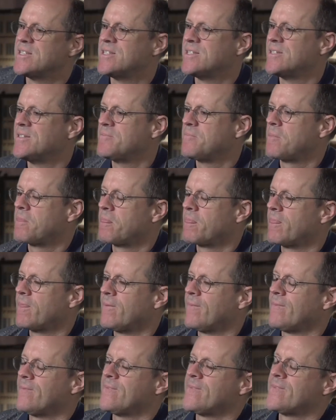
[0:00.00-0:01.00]
And who was
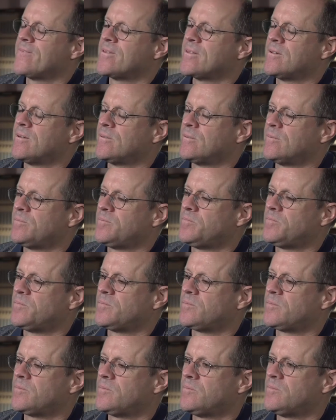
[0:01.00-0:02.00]
your target audience
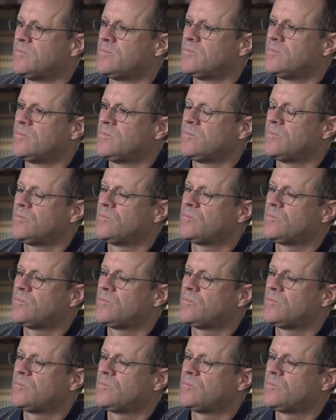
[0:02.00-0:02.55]
again?